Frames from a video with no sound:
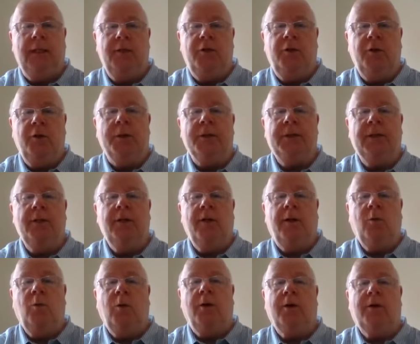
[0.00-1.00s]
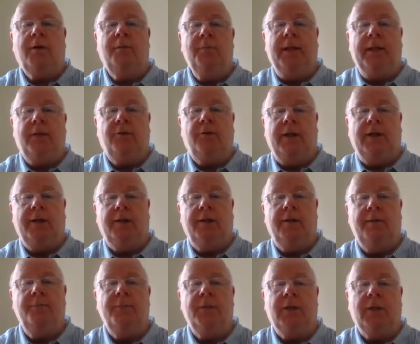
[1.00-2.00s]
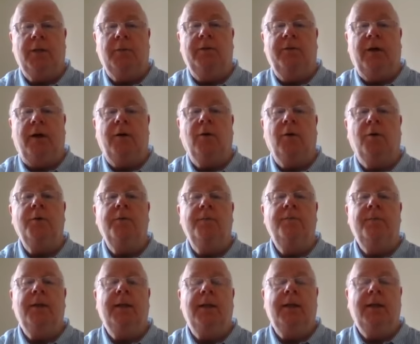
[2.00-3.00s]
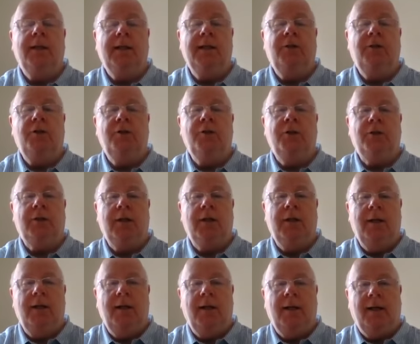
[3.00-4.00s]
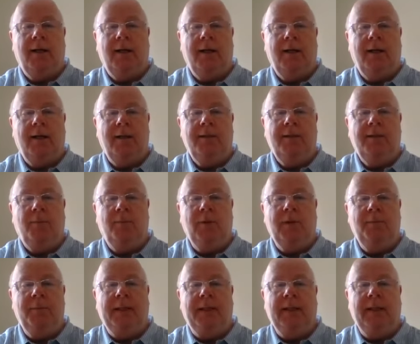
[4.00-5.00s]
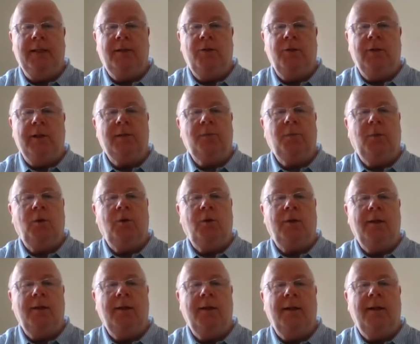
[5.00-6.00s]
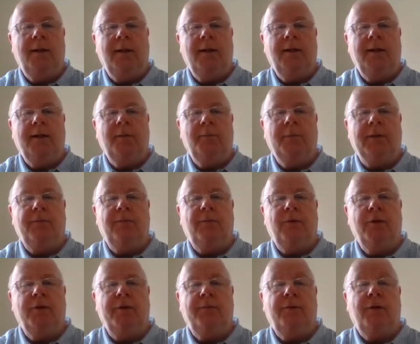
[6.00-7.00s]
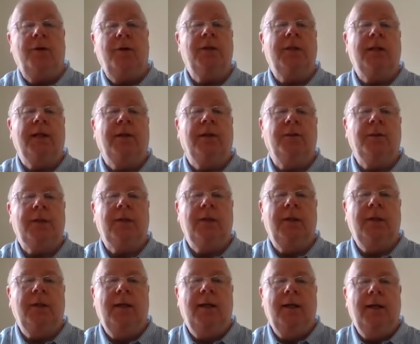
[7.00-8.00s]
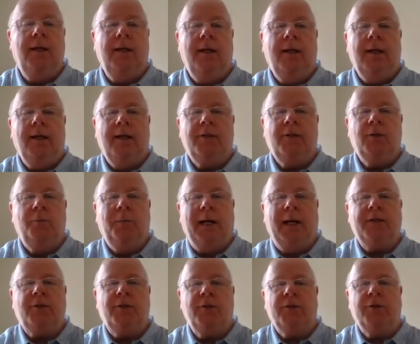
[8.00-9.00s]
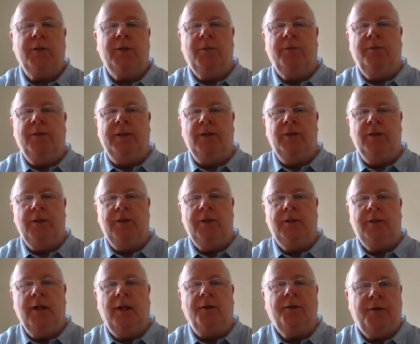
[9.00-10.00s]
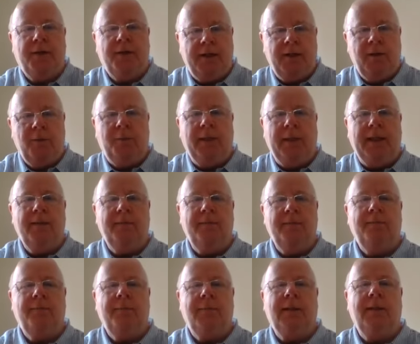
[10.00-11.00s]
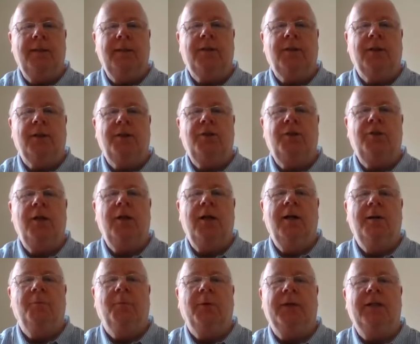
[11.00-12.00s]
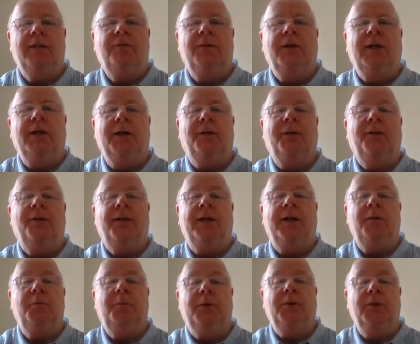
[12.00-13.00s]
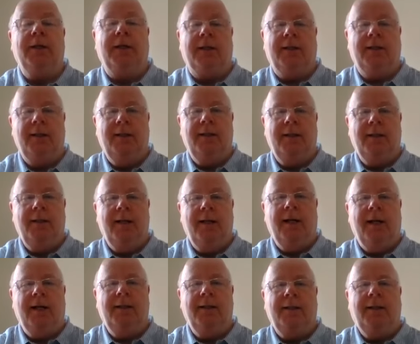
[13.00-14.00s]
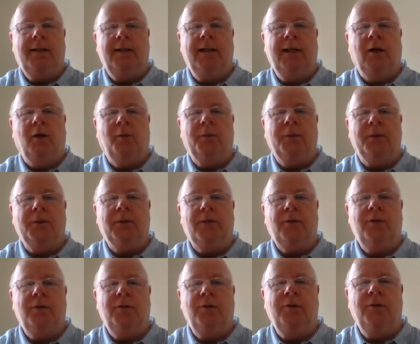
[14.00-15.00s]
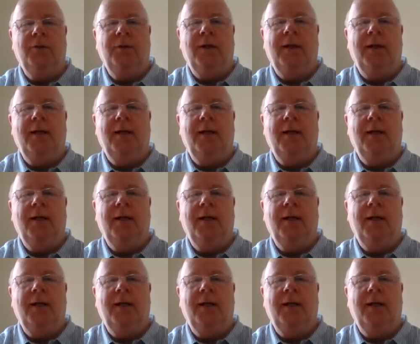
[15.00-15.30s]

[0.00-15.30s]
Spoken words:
to us in our work may trigger some of our own issues and that we may need to explore a little bit further for ourselves. So pastoral supervision is not therapy as such, but it's very therapeutic, and it can help us to